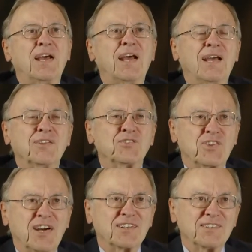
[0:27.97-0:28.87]
and
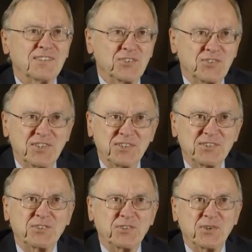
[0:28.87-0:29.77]
started listening to
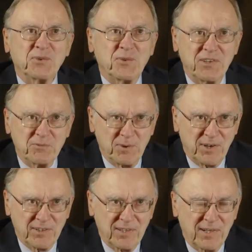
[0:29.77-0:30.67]
shortwave
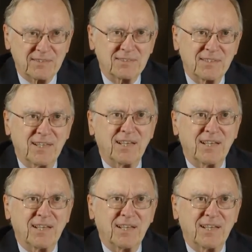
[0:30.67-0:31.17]
broadcasts.